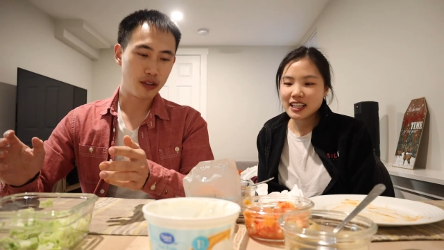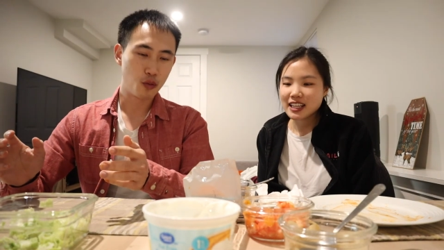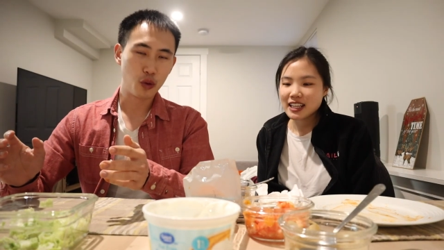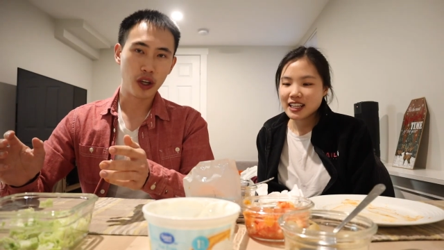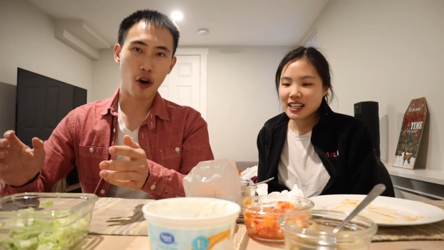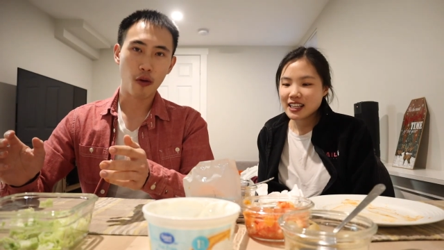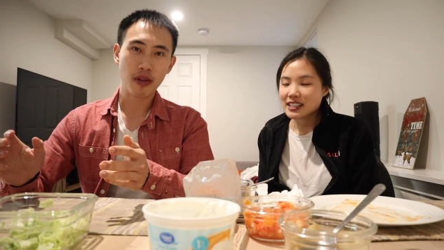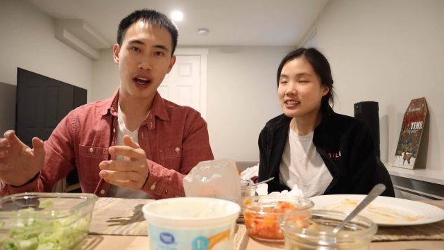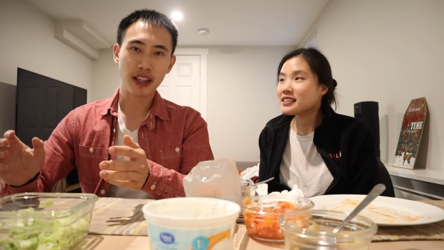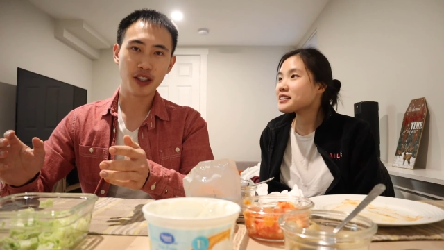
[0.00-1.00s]
Speaker 1: We hope
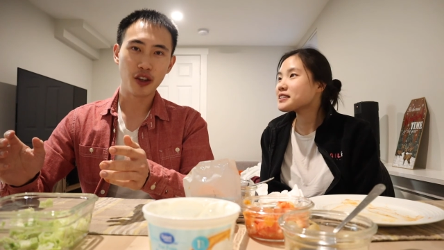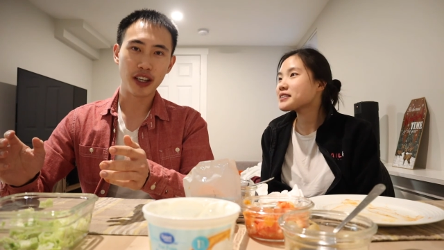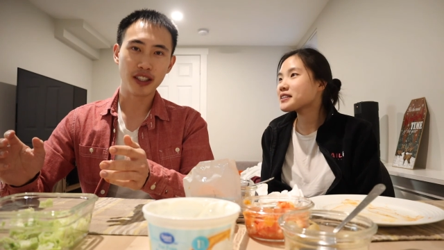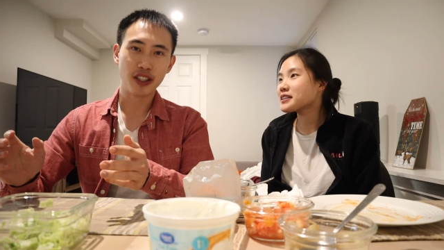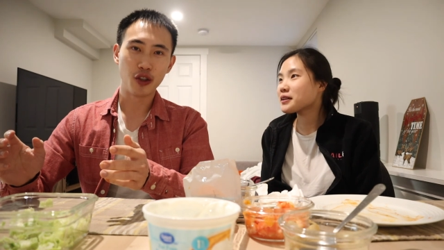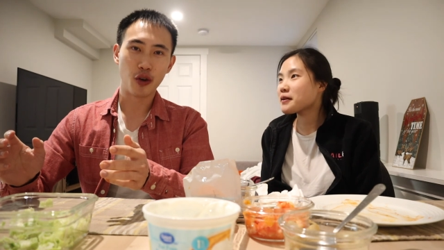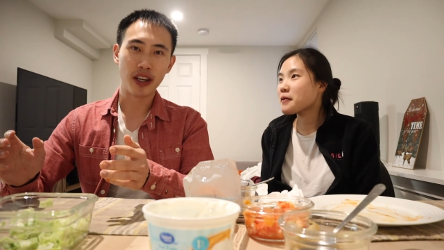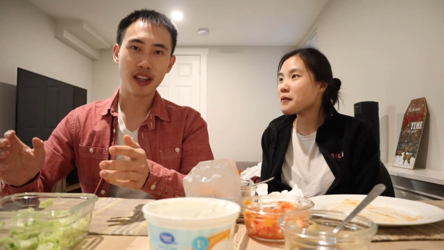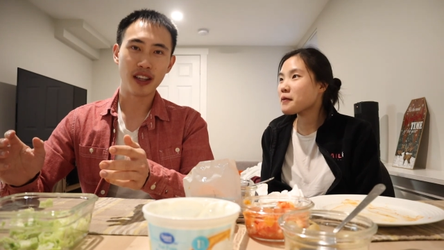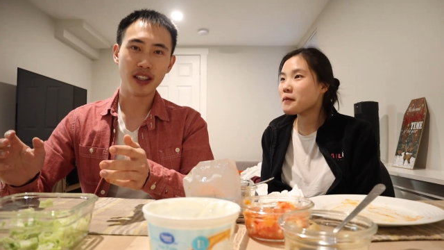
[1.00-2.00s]
that you guys
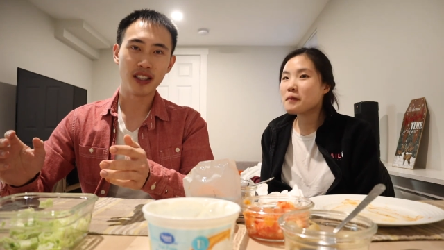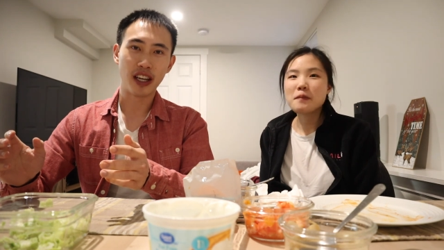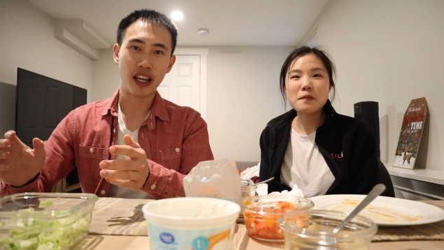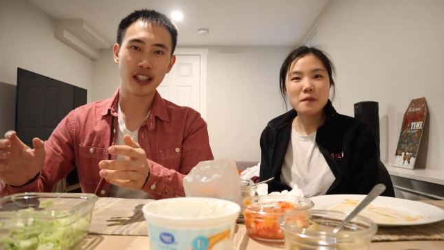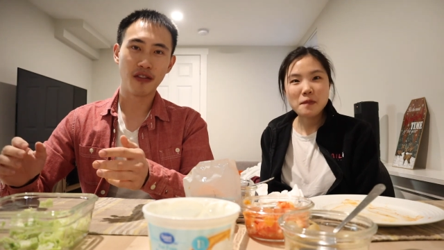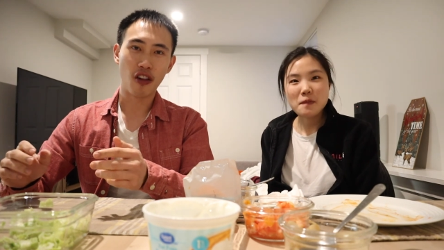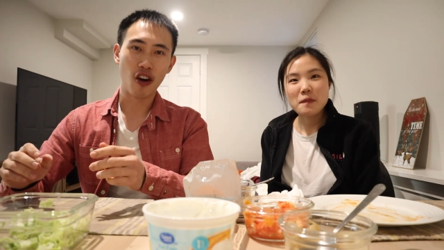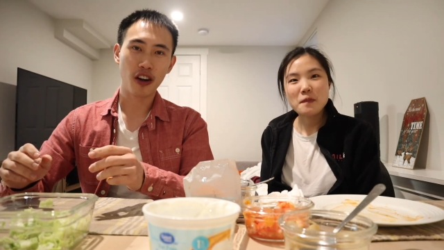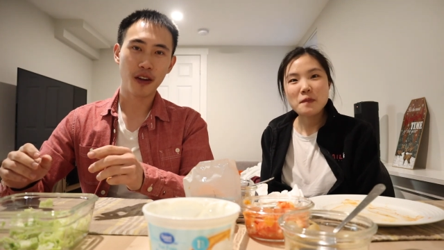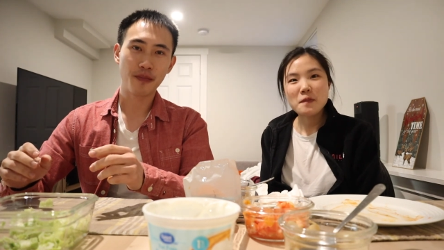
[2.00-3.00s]
enjoyed today's
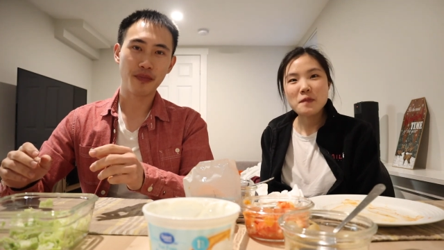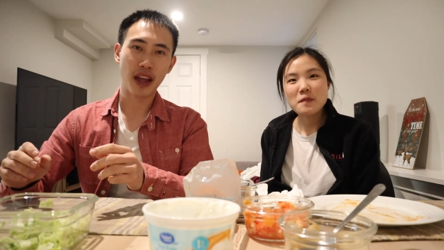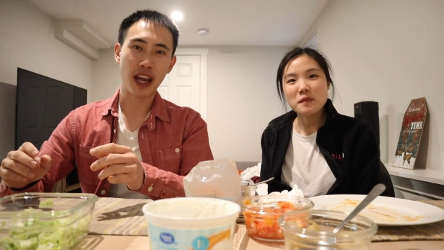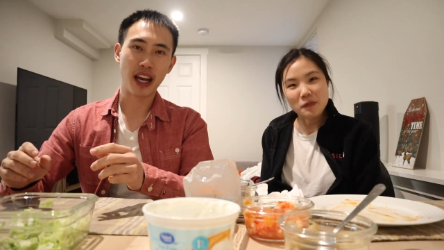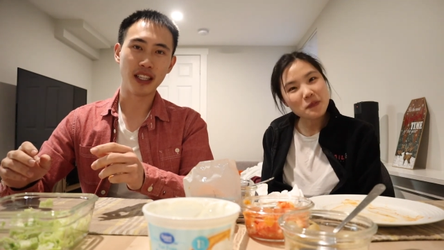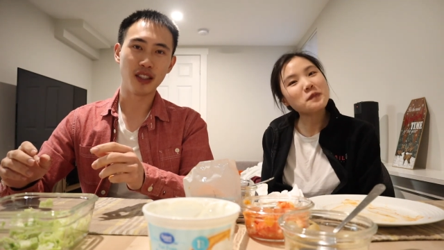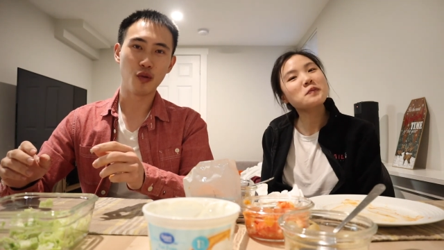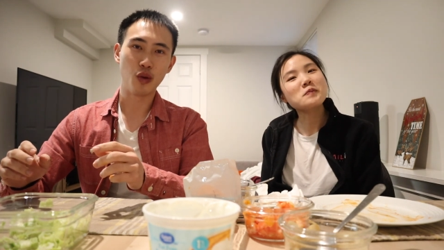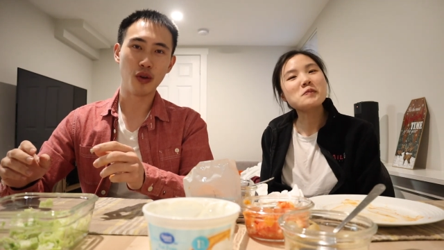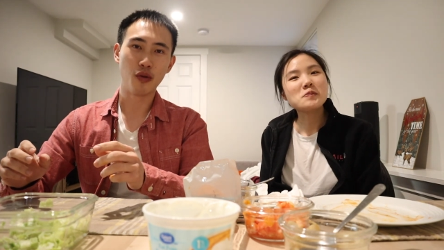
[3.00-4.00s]
vlog and
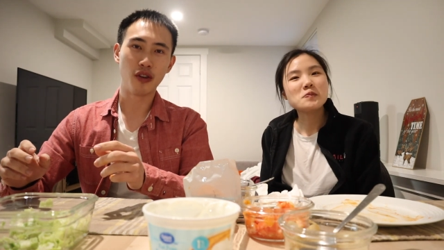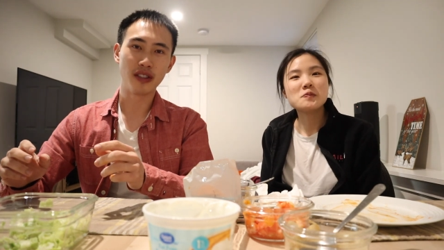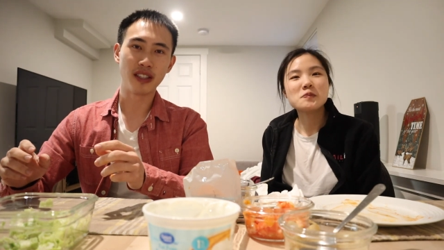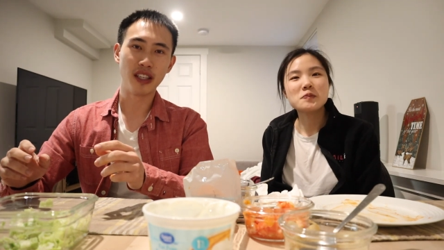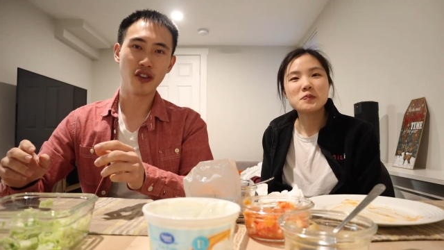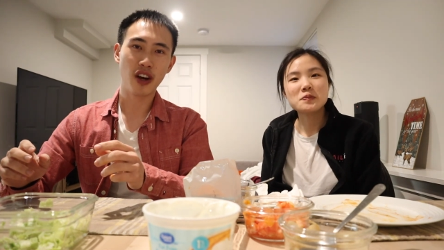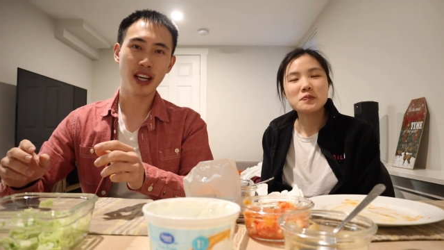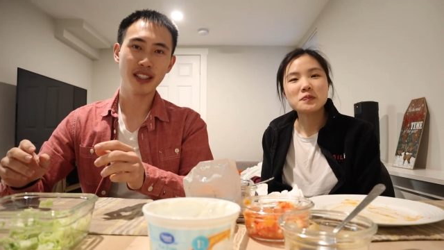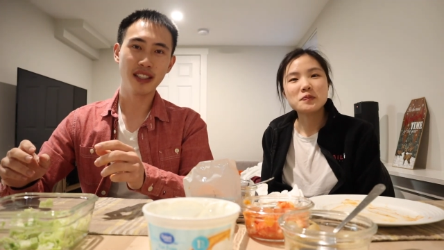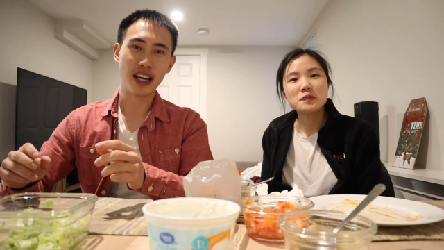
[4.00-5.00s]
we will see you
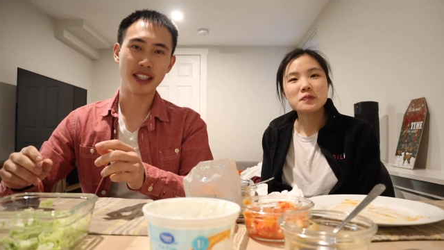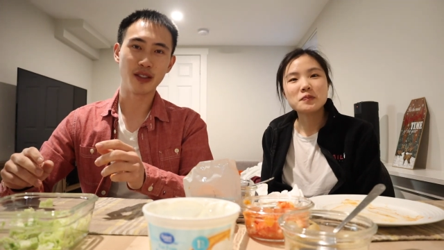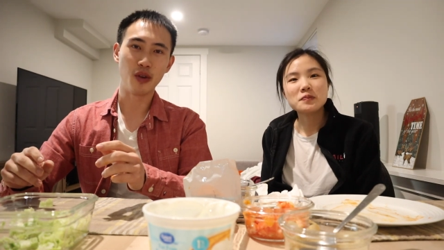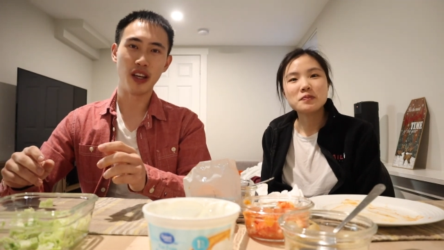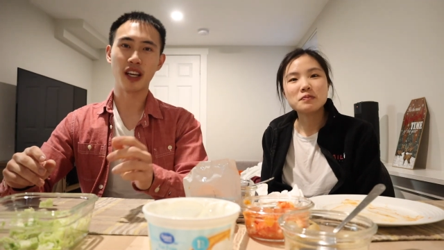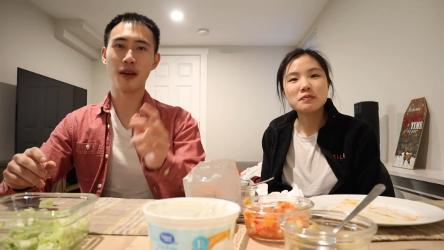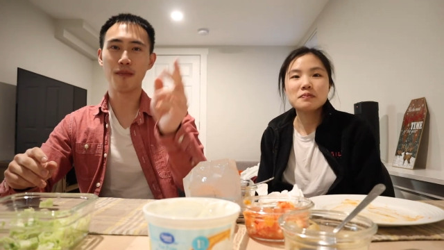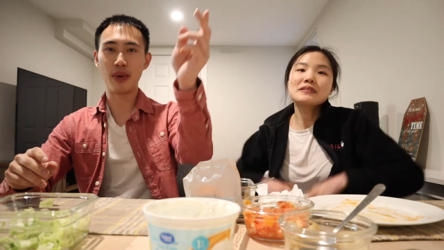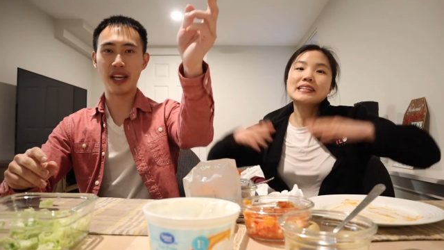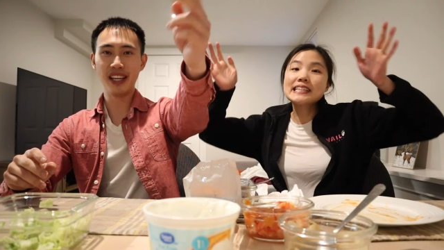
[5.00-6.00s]
guys next week.
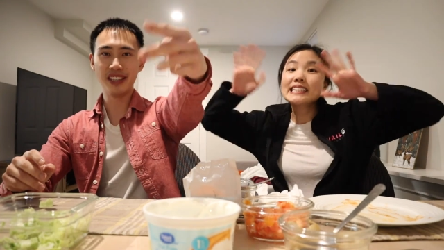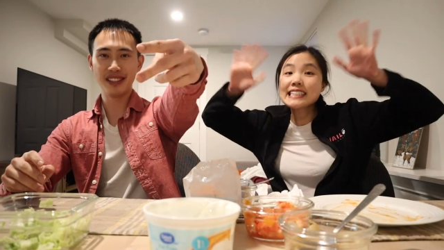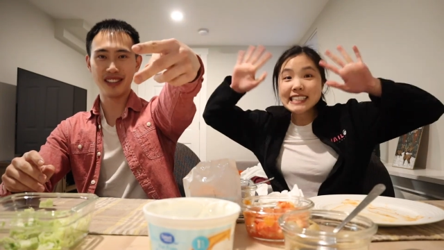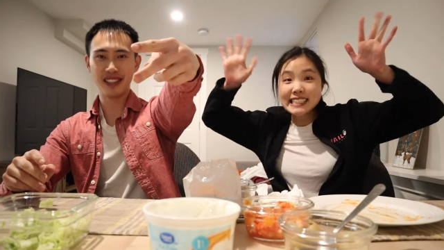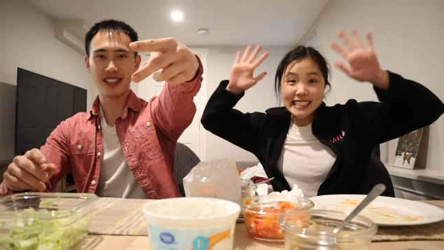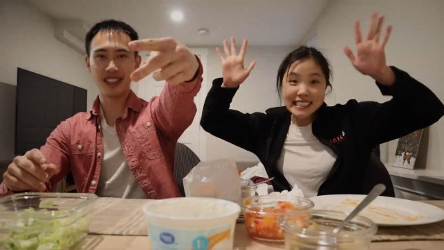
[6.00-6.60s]
Peace.